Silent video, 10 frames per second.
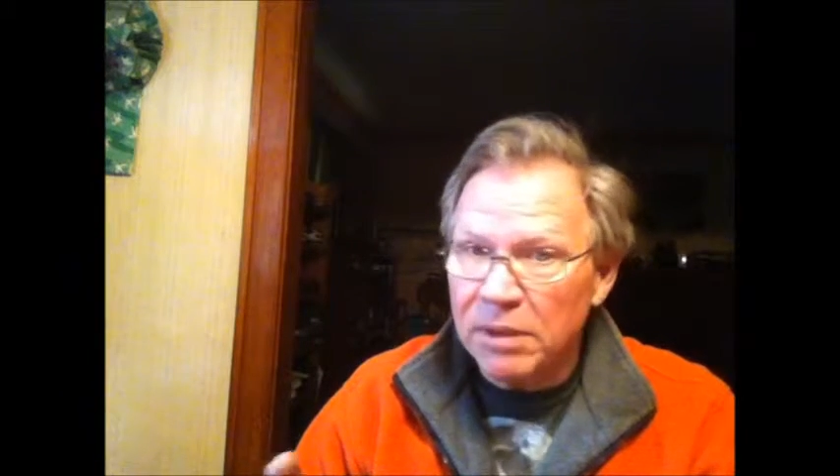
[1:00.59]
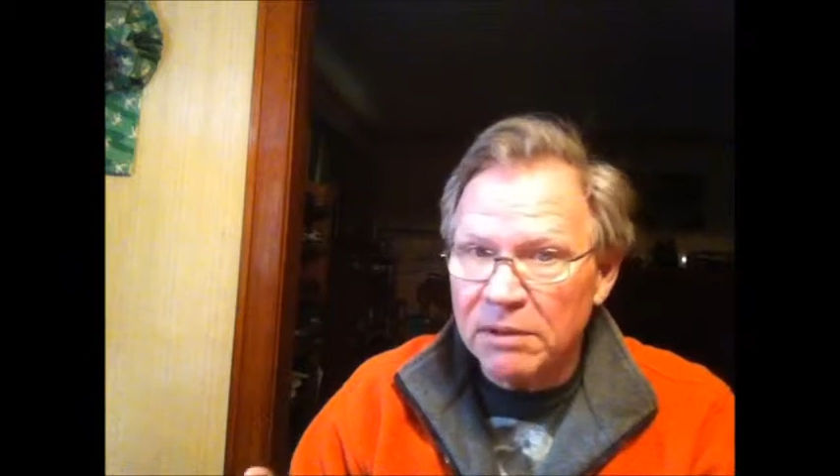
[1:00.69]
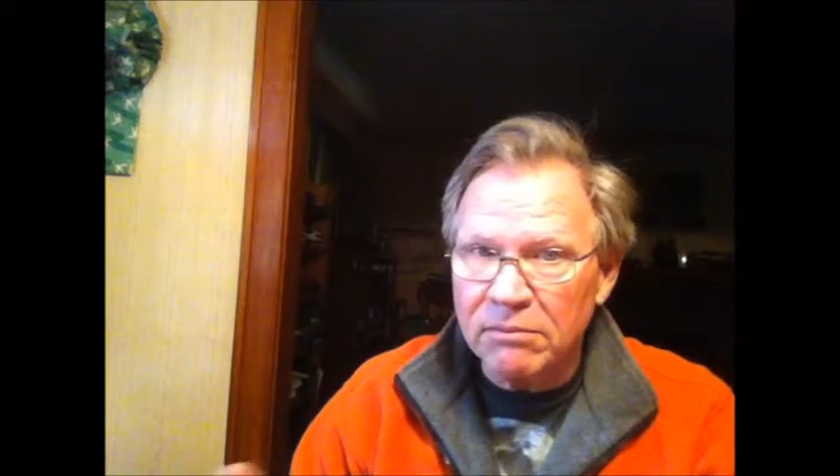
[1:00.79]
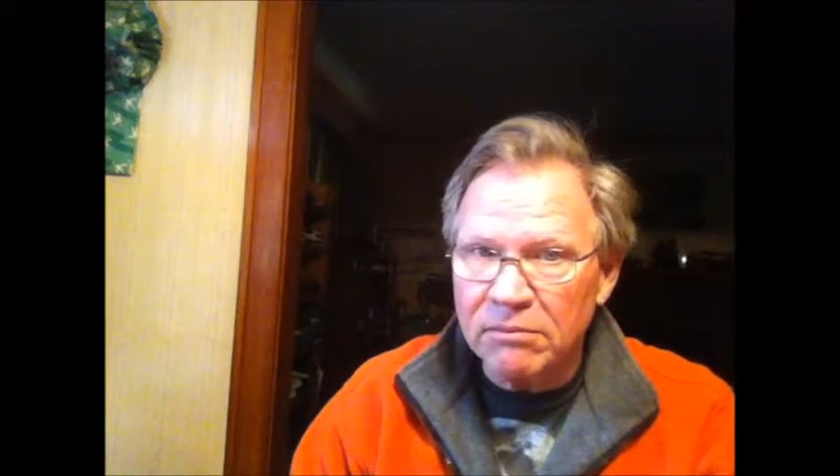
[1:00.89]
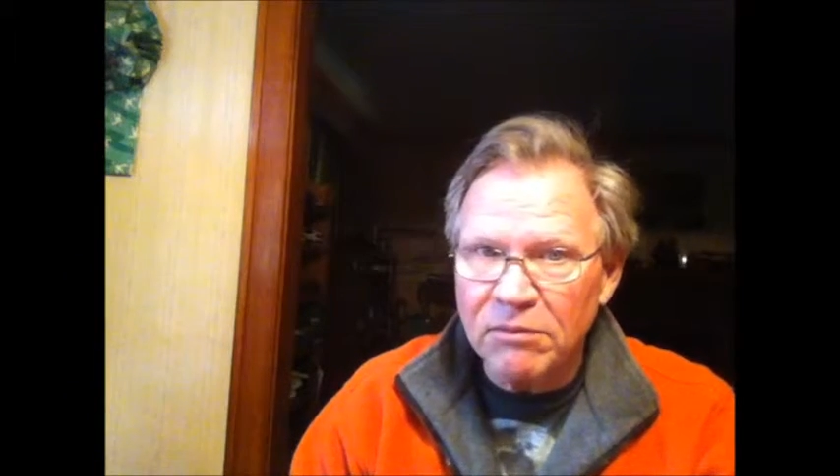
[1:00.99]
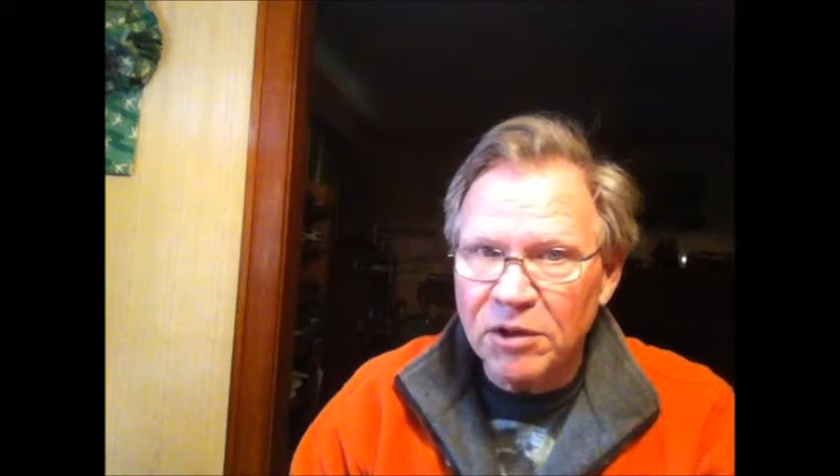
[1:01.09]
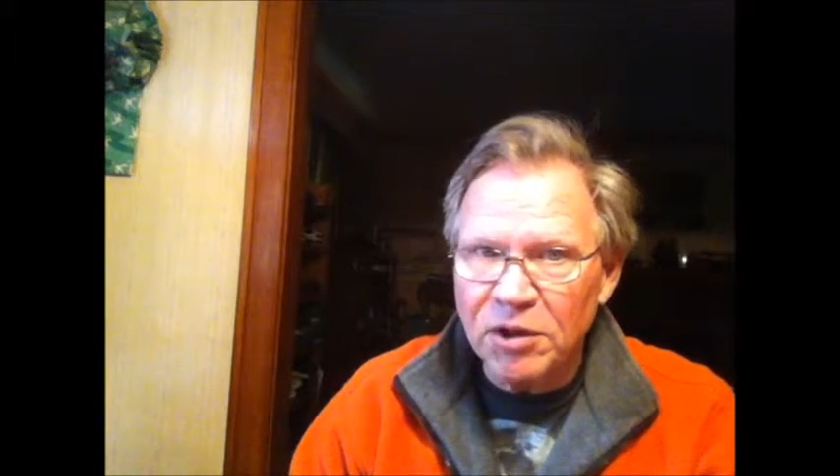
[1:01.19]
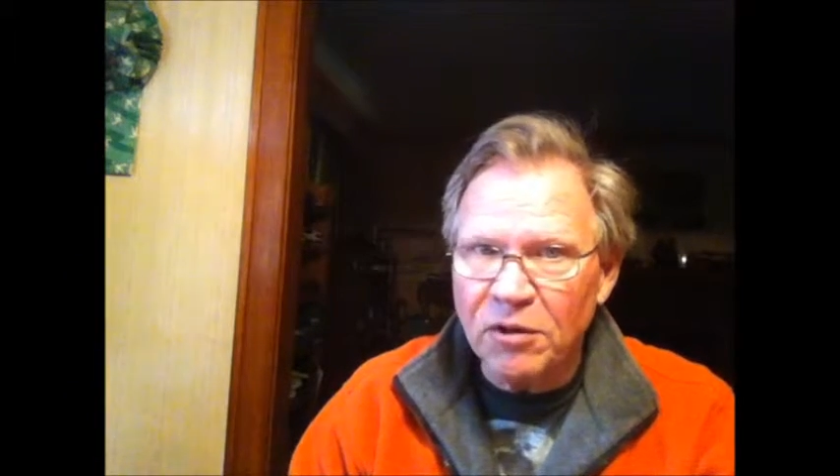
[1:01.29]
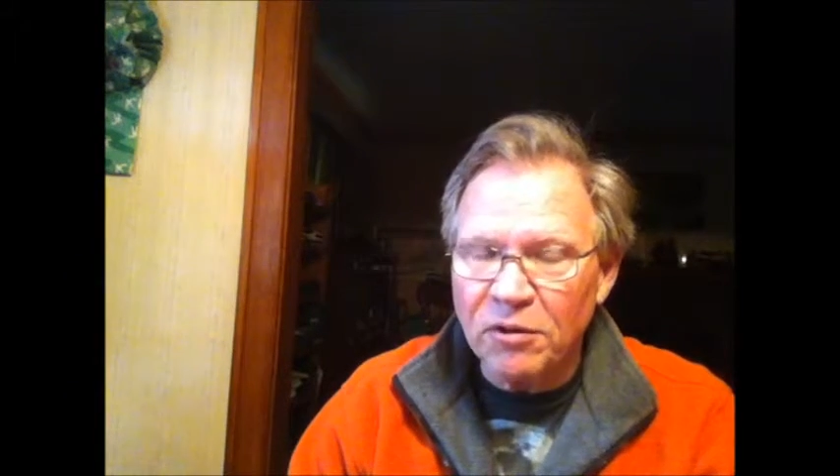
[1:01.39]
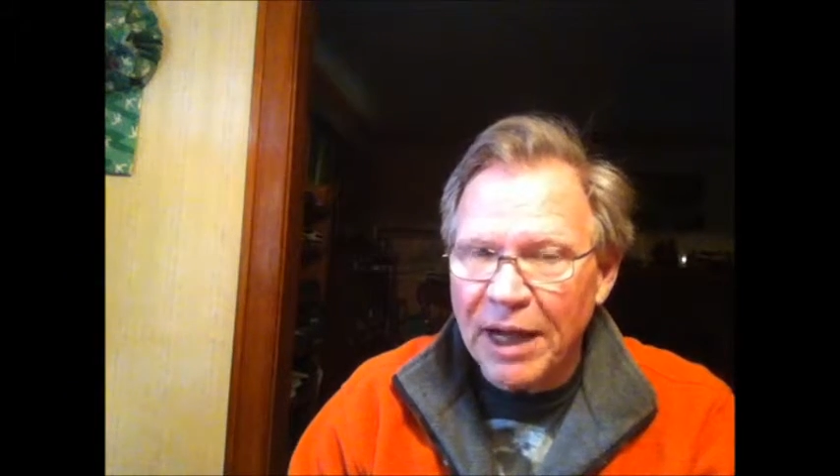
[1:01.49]
but
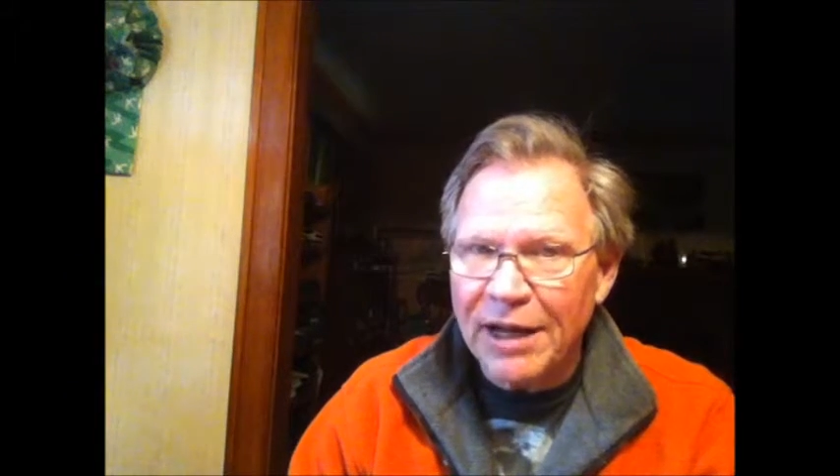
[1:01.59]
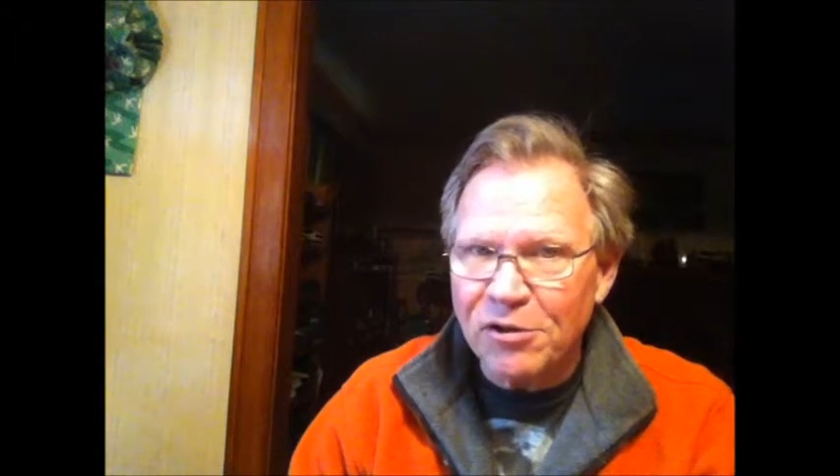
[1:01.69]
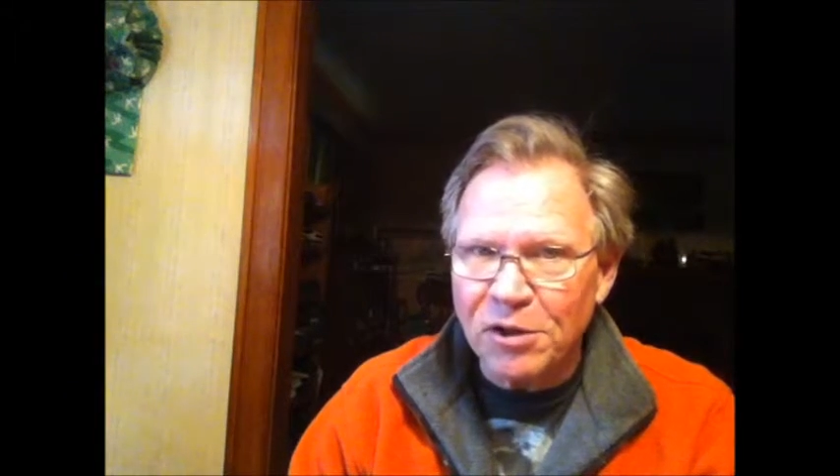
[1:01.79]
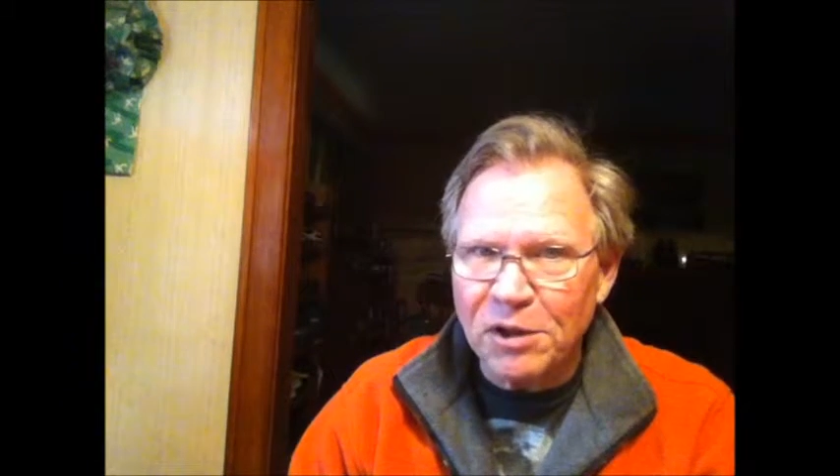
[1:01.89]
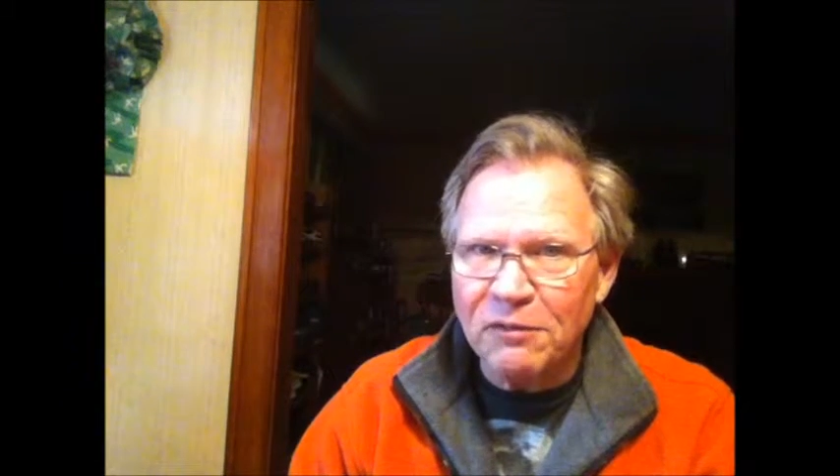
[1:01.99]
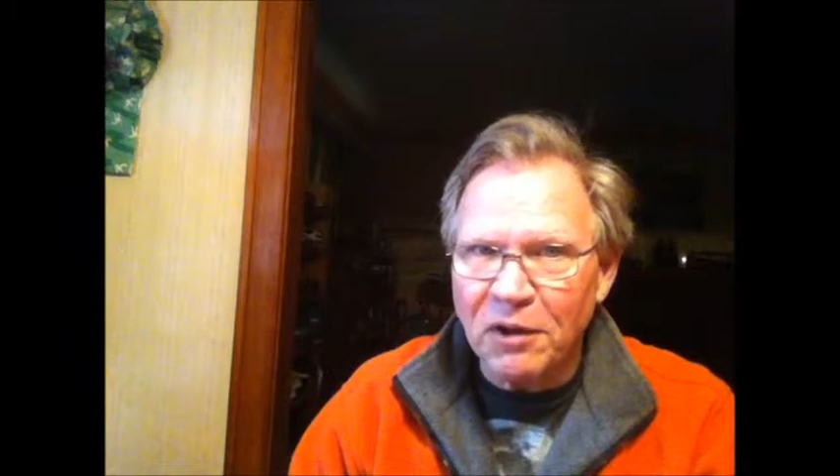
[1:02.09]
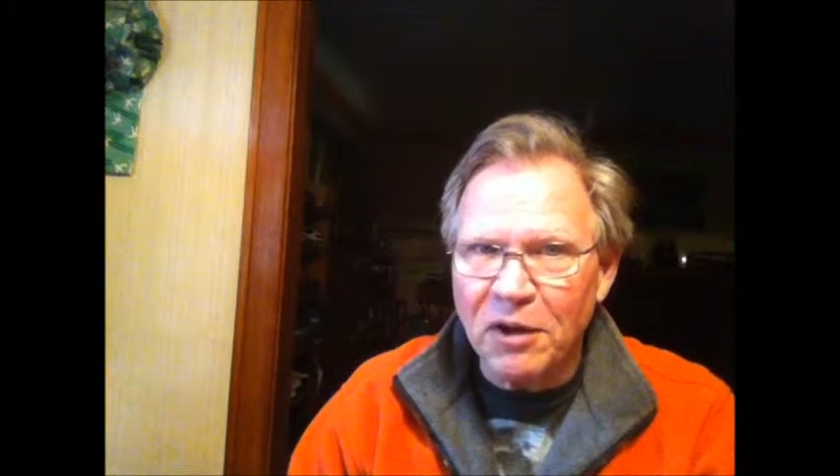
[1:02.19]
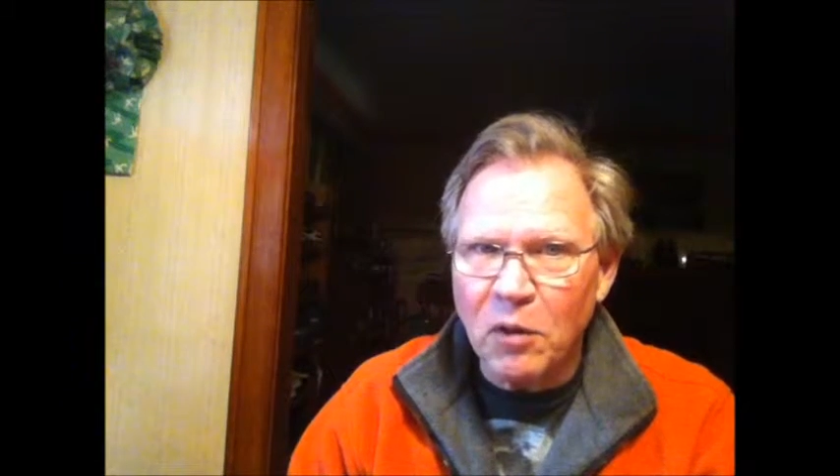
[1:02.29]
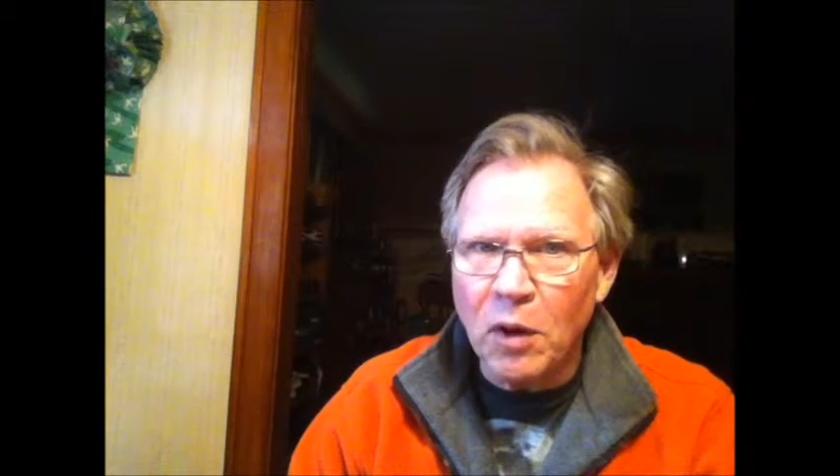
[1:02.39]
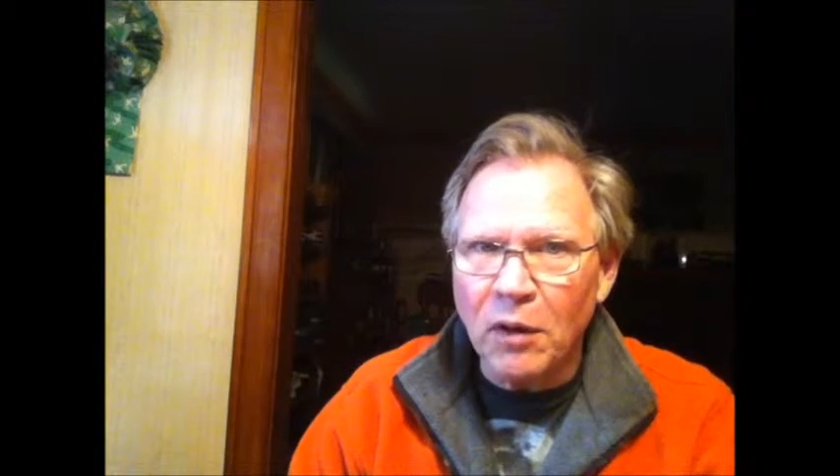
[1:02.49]
you're actually
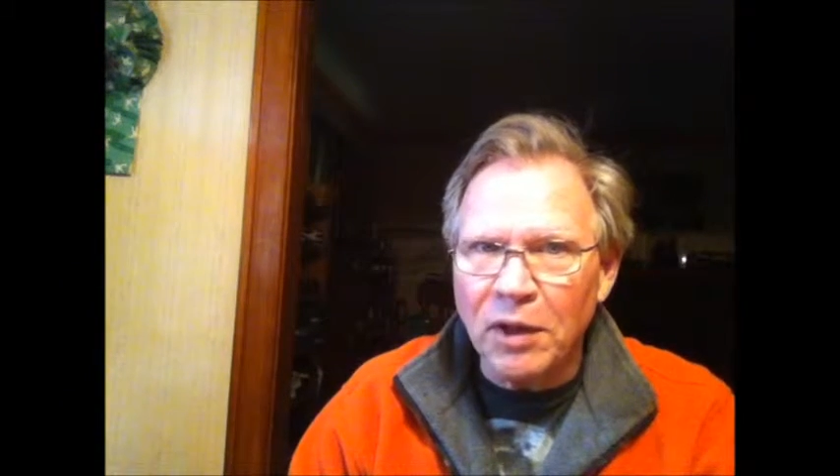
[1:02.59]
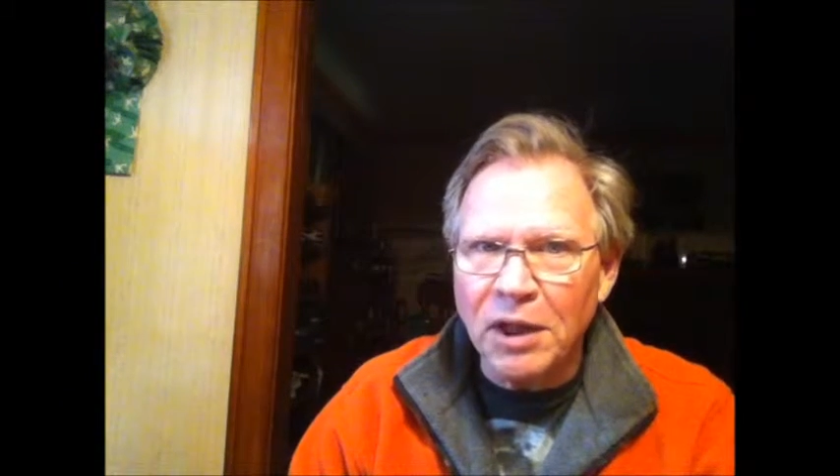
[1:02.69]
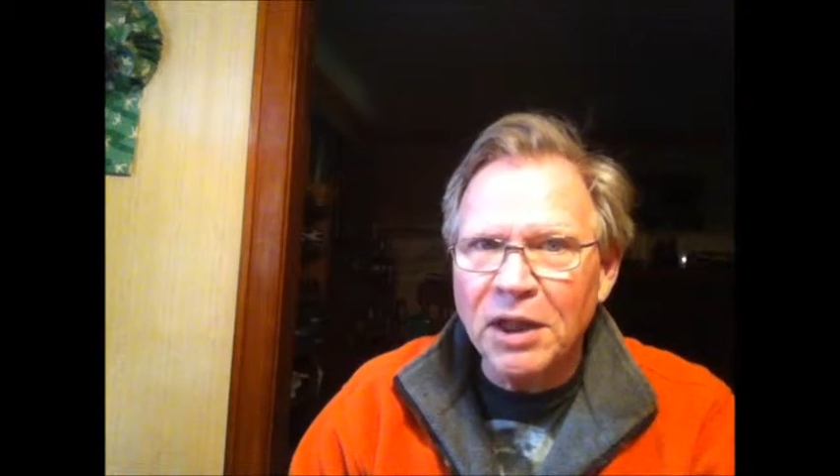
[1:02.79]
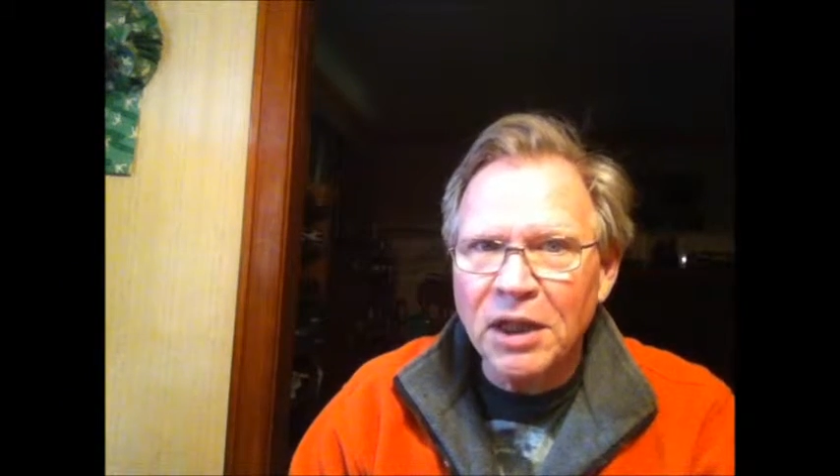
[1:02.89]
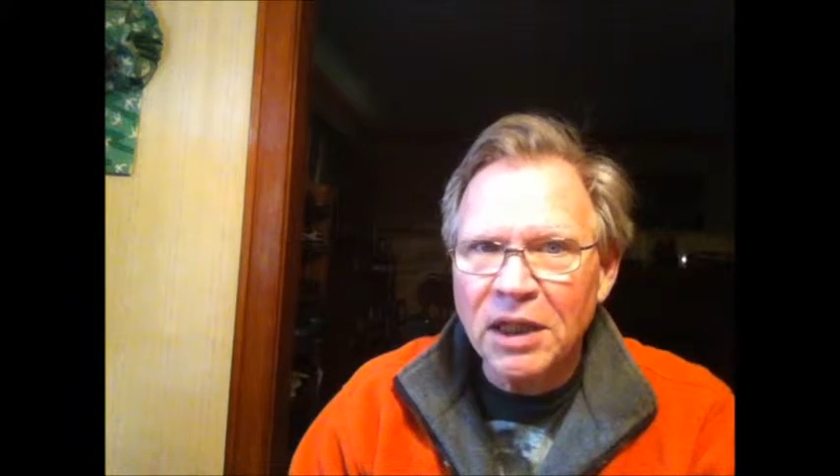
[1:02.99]
very wealthy.